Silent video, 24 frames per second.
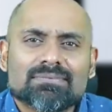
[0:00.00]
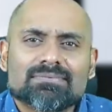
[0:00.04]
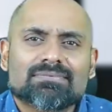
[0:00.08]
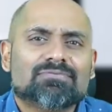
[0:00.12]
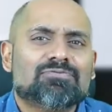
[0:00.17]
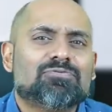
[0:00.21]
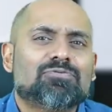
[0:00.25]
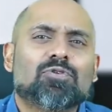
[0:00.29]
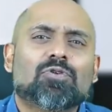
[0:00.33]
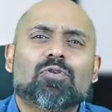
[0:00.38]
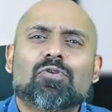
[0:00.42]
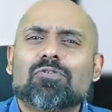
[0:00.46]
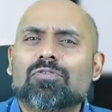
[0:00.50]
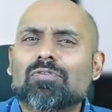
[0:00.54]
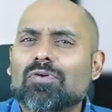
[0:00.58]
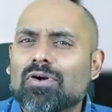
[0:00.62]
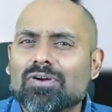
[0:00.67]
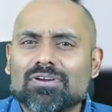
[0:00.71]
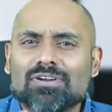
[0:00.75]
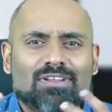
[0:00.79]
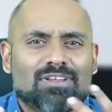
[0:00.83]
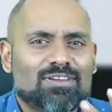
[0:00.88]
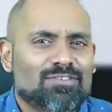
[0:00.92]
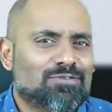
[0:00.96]

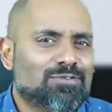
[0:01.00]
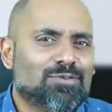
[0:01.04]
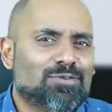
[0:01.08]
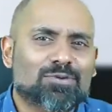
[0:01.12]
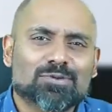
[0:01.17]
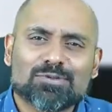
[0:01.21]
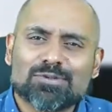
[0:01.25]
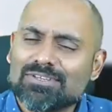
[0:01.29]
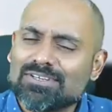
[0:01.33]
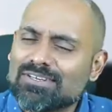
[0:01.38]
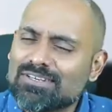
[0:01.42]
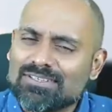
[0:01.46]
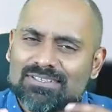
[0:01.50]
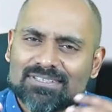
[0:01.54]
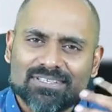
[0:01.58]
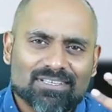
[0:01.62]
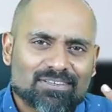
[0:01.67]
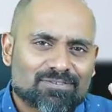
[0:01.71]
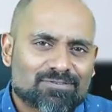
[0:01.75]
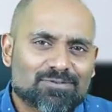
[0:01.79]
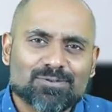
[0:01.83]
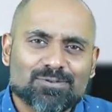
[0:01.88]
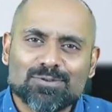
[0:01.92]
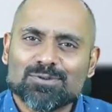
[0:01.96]
440, 430,
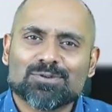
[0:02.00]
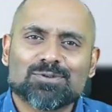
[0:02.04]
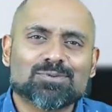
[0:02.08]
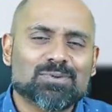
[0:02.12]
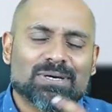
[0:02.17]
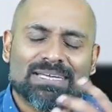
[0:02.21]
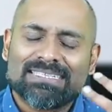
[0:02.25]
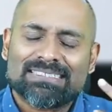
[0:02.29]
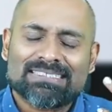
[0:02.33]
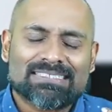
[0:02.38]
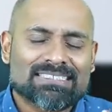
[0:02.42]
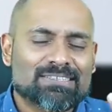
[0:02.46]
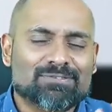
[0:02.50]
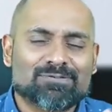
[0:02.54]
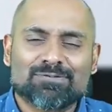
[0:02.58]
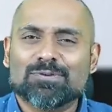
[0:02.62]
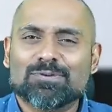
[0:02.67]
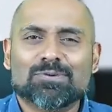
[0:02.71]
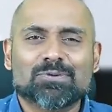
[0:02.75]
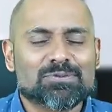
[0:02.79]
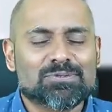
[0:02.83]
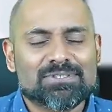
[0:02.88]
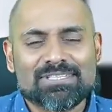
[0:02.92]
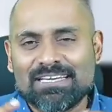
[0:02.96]
420,
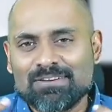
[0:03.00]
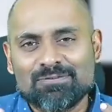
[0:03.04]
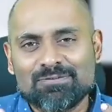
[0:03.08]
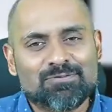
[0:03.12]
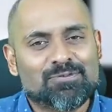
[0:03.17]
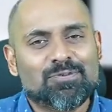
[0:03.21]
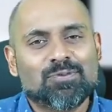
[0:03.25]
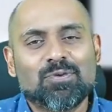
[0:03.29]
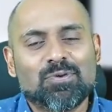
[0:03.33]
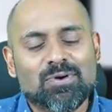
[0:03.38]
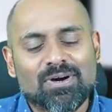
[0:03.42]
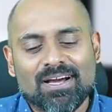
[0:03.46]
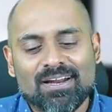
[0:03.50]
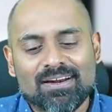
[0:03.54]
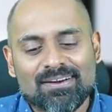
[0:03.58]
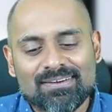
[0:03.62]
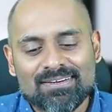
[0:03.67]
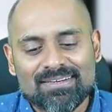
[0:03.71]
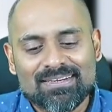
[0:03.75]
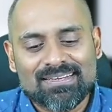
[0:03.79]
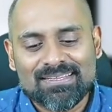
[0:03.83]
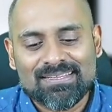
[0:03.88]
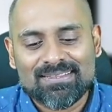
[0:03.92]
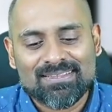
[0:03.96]
410,
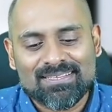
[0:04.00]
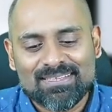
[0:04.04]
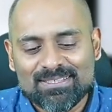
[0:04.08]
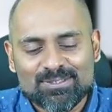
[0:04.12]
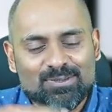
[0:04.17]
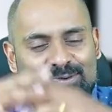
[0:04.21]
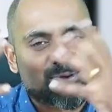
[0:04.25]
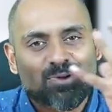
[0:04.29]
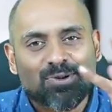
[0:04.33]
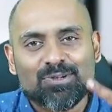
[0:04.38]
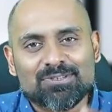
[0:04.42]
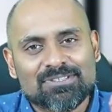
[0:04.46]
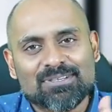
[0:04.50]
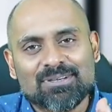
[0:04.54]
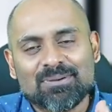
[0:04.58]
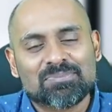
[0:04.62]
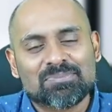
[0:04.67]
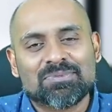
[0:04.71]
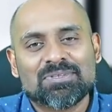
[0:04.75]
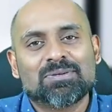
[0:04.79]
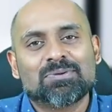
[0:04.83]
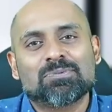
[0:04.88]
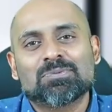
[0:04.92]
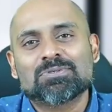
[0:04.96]
400, and these are all
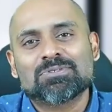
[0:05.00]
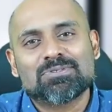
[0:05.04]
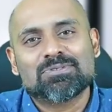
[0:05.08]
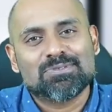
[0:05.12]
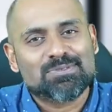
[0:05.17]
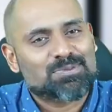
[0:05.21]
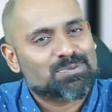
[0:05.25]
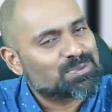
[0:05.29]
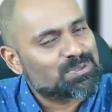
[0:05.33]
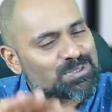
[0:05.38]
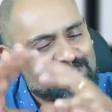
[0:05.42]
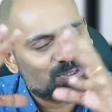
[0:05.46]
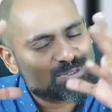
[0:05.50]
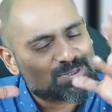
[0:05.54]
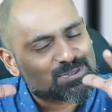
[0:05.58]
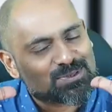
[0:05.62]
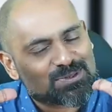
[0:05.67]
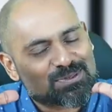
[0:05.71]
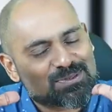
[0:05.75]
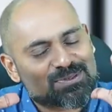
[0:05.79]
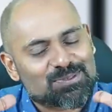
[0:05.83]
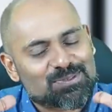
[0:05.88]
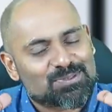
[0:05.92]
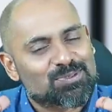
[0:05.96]
something which
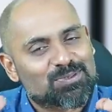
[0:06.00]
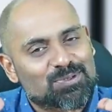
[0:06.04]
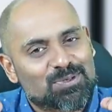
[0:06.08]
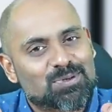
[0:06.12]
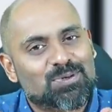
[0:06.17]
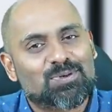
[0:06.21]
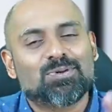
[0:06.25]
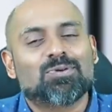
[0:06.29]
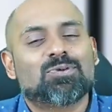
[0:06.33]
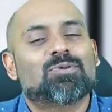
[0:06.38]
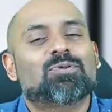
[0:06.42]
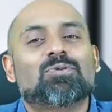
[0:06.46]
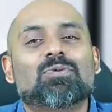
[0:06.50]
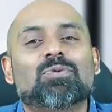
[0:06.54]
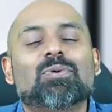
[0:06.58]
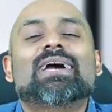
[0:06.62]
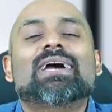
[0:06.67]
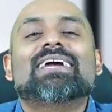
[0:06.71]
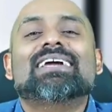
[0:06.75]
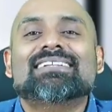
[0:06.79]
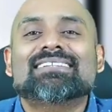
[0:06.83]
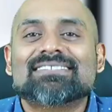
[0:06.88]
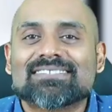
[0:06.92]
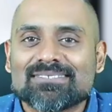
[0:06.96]
is
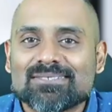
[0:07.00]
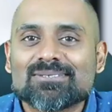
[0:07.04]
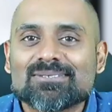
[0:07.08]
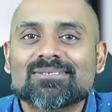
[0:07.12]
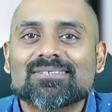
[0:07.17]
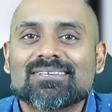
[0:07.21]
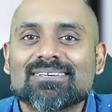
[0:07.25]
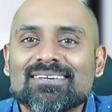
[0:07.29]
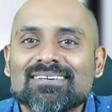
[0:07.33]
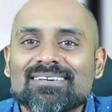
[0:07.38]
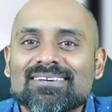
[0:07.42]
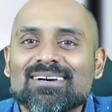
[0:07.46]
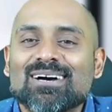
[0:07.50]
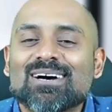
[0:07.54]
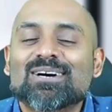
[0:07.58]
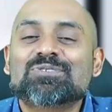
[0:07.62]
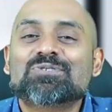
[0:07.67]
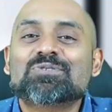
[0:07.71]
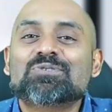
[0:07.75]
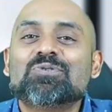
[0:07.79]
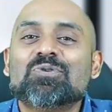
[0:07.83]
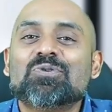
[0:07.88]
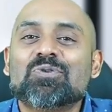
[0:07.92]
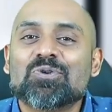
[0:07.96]
quite a
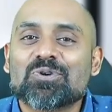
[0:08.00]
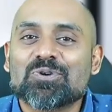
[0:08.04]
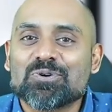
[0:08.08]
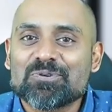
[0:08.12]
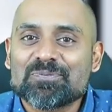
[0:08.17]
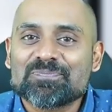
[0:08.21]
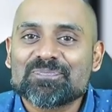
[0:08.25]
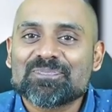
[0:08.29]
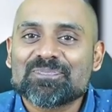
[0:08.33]
score,